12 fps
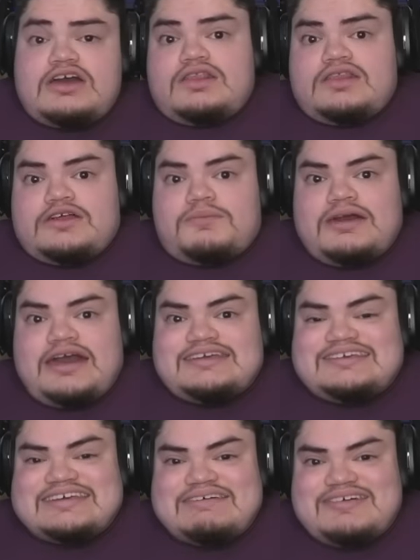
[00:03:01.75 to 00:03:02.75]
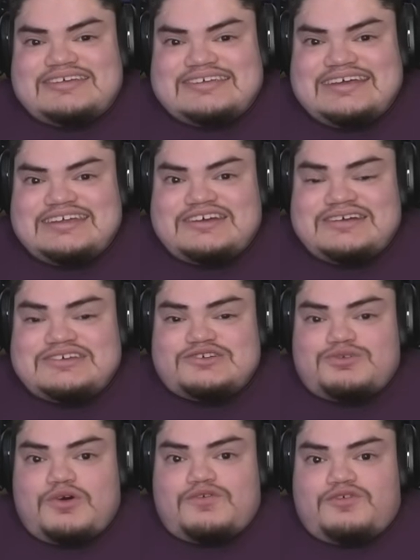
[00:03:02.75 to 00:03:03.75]
Little Man seventeen
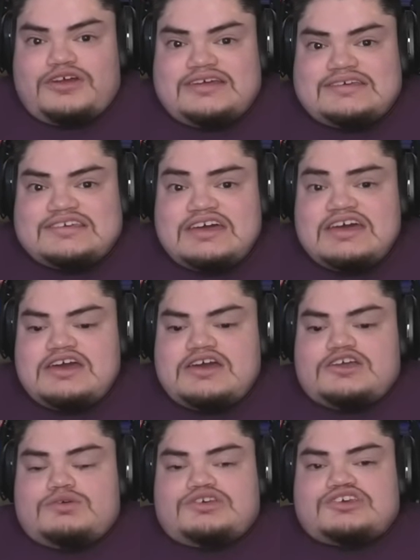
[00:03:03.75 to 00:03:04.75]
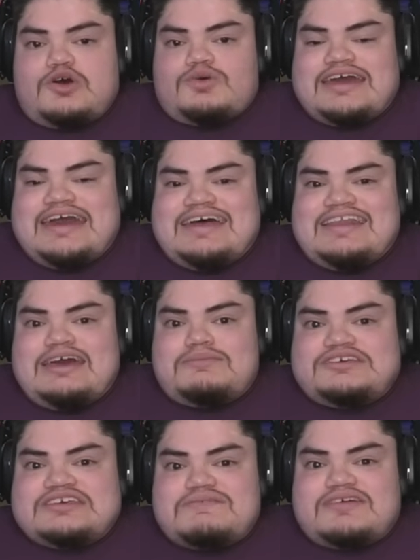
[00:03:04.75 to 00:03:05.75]
Control Freaks. Use code L M
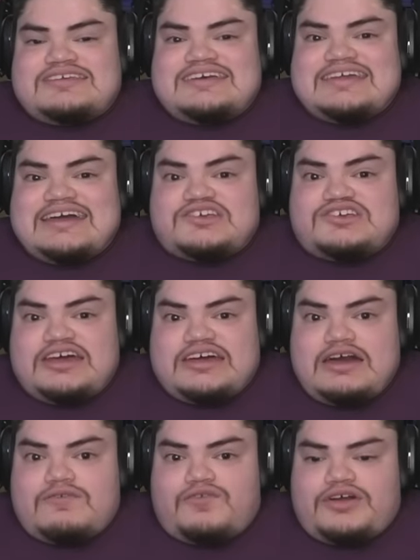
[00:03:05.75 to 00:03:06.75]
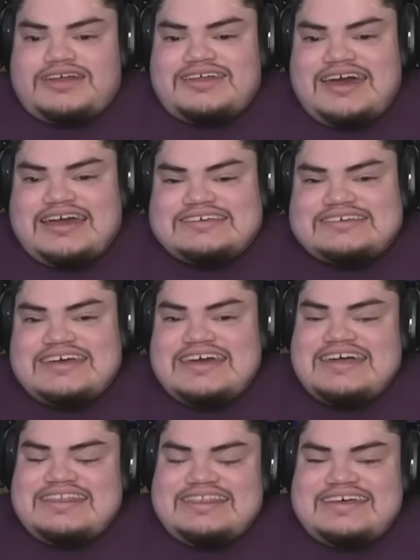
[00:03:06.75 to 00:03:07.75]
seventeen at checkout for a nice
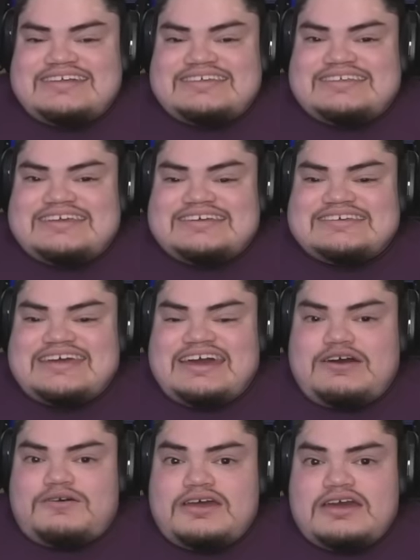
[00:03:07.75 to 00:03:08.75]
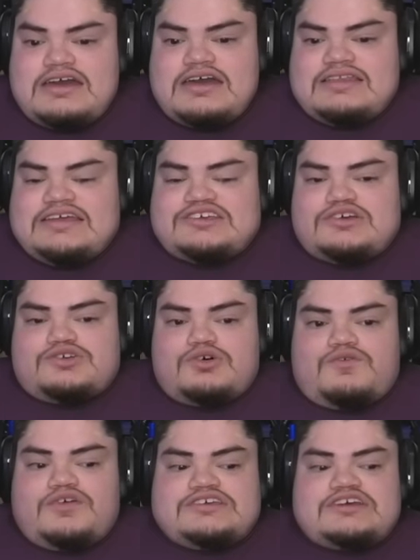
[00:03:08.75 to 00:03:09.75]
little discount. These
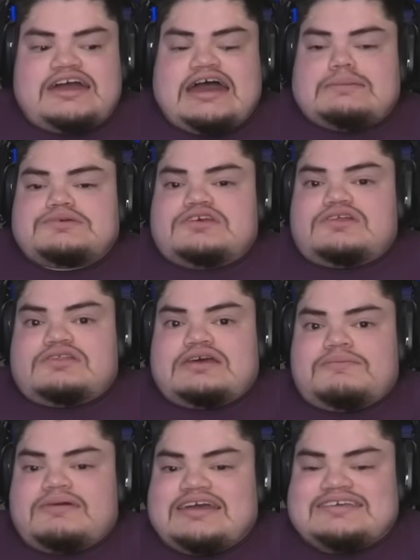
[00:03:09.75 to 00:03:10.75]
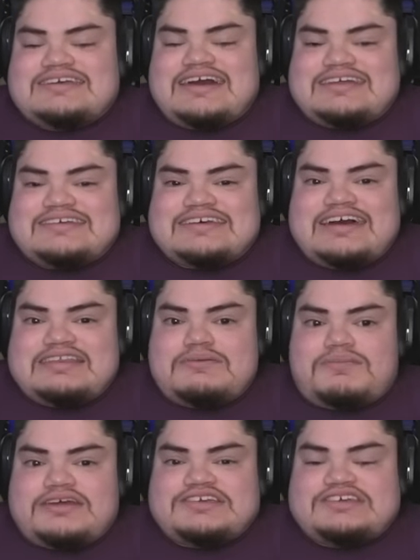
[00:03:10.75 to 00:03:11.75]
Control Freaks are absolutely amazing. I designed them
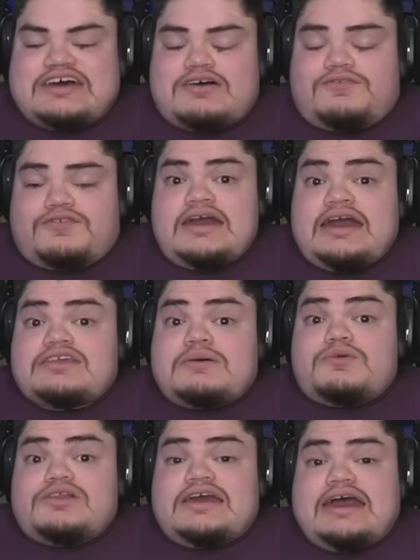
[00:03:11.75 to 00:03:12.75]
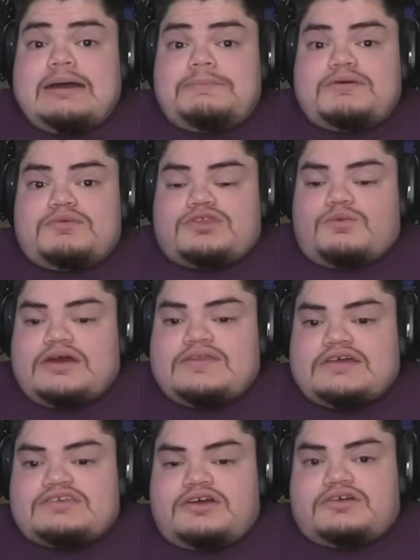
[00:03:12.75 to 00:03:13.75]
myself, and I'm really happy with the way
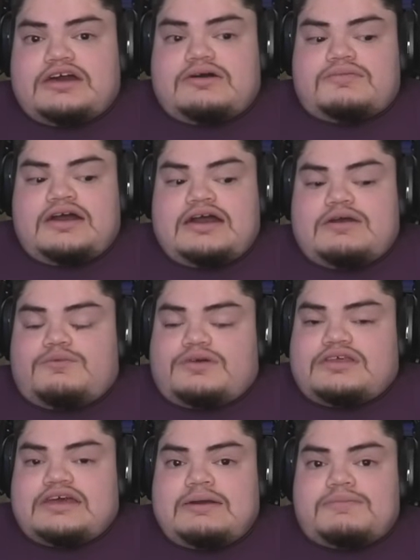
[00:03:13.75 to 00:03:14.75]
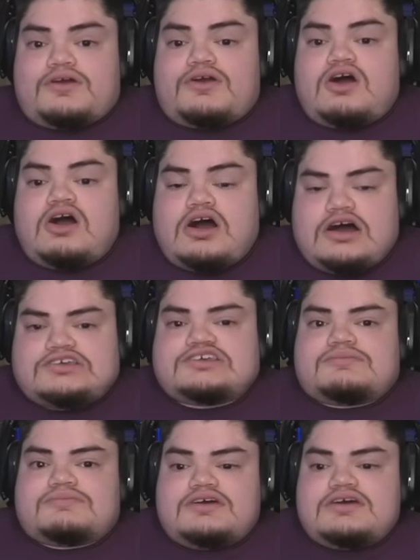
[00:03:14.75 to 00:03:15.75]
they turned out. I, I really am. They're
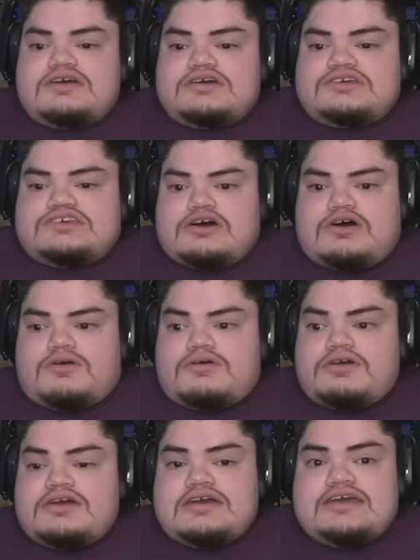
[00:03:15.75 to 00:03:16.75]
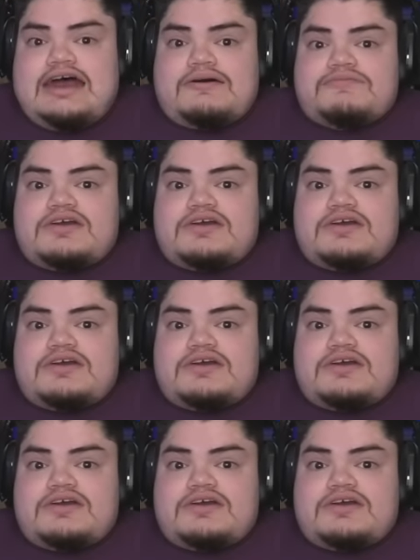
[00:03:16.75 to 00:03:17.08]
awesome. So, yeah.